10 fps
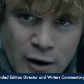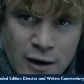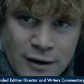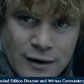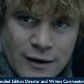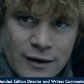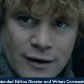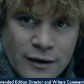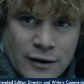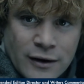We needed
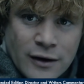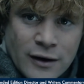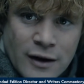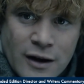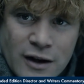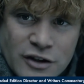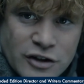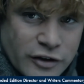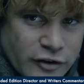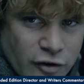to
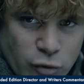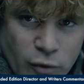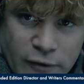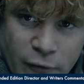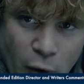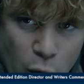drive Frodo and Sam's